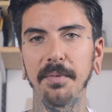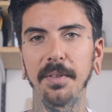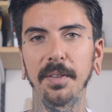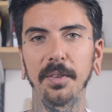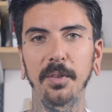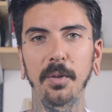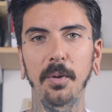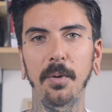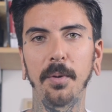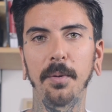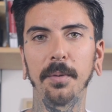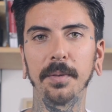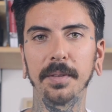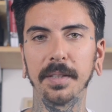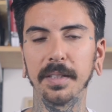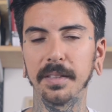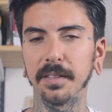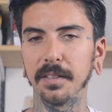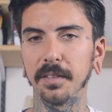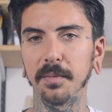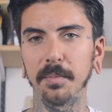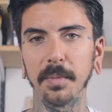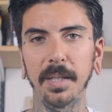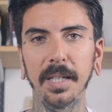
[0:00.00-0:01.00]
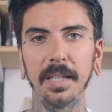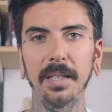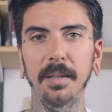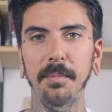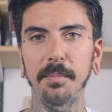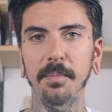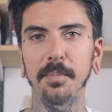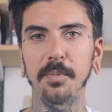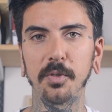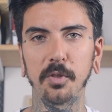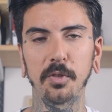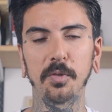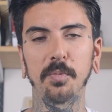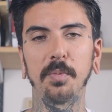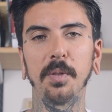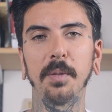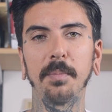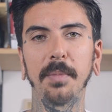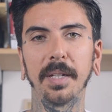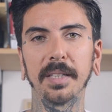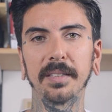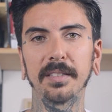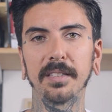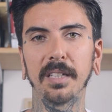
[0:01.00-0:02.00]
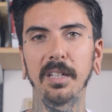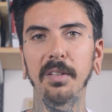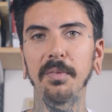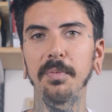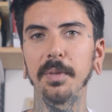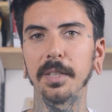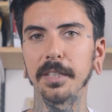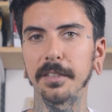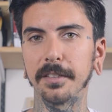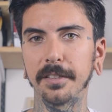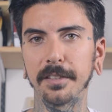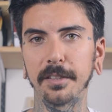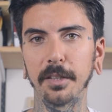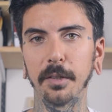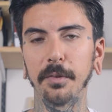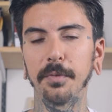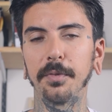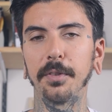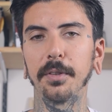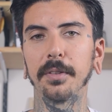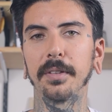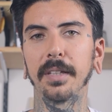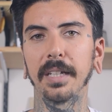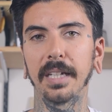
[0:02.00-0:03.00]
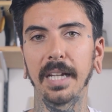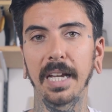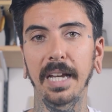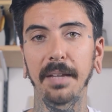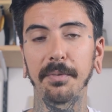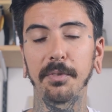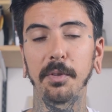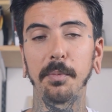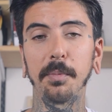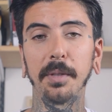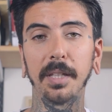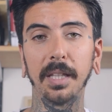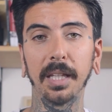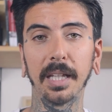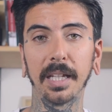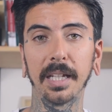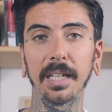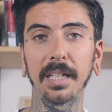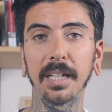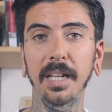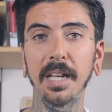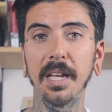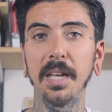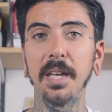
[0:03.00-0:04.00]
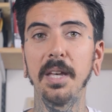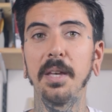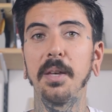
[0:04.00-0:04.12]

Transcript: even though this is me, I'm just being myself, but it still feels like I have to be like